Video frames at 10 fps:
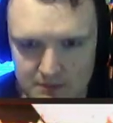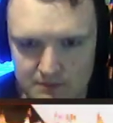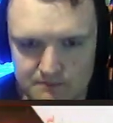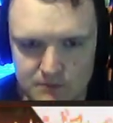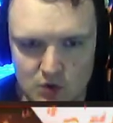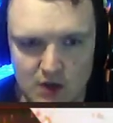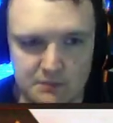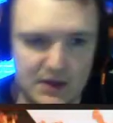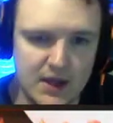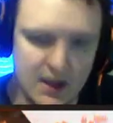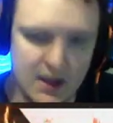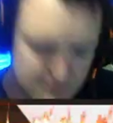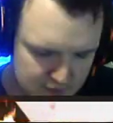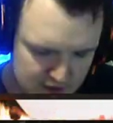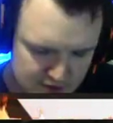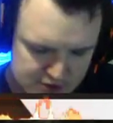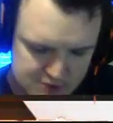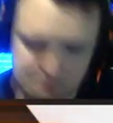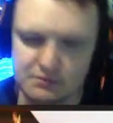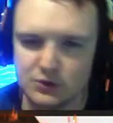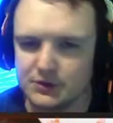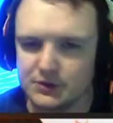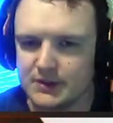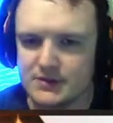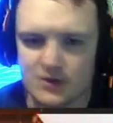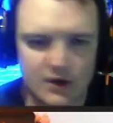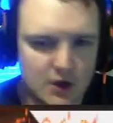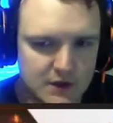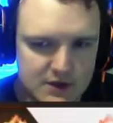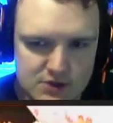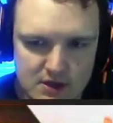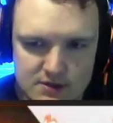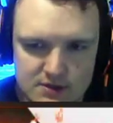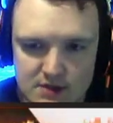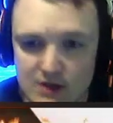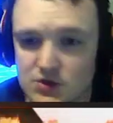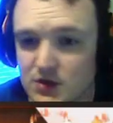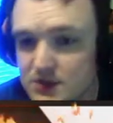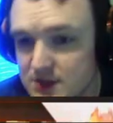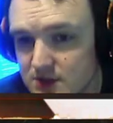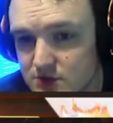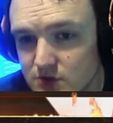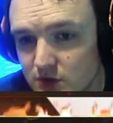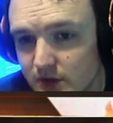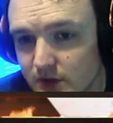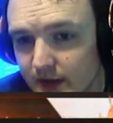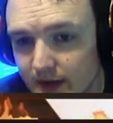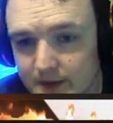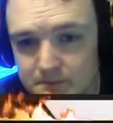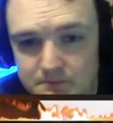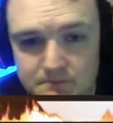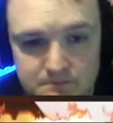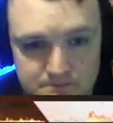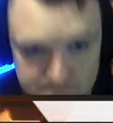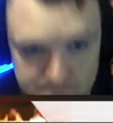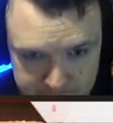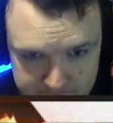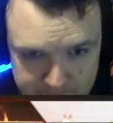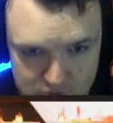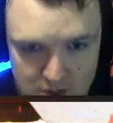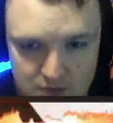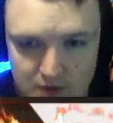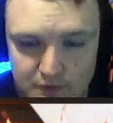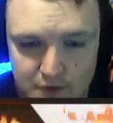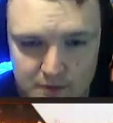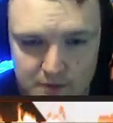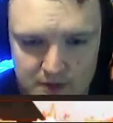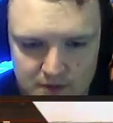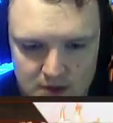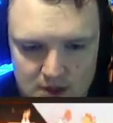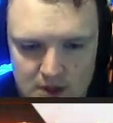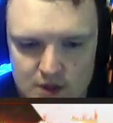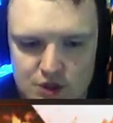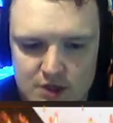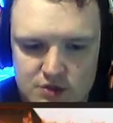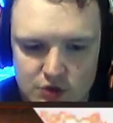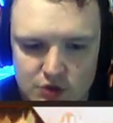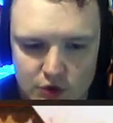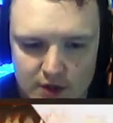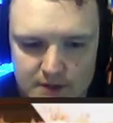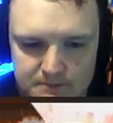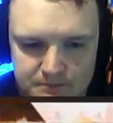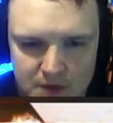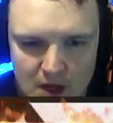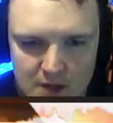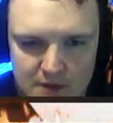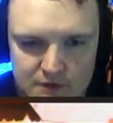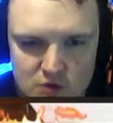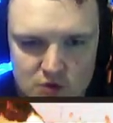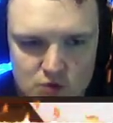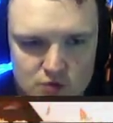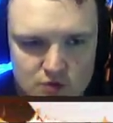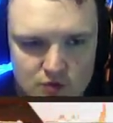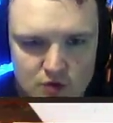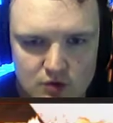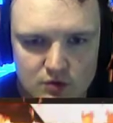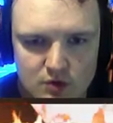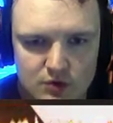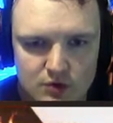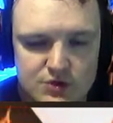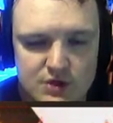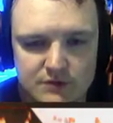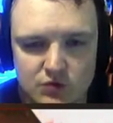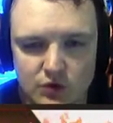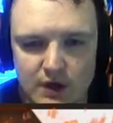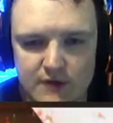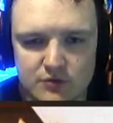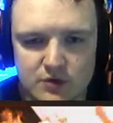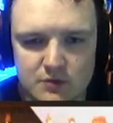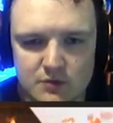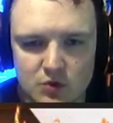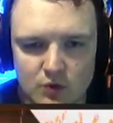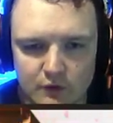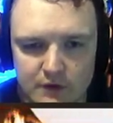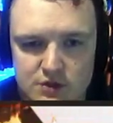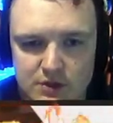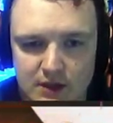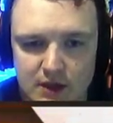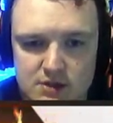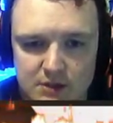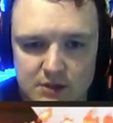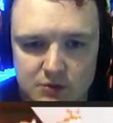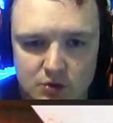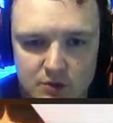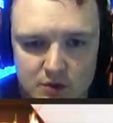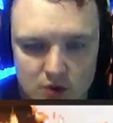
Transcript: You can make campfires, buildings, and all that jazz. As you can see, there's a chicken right in front of me. The chickens are great. If you hold shift and run after them, you will eventually catch up to them, and you can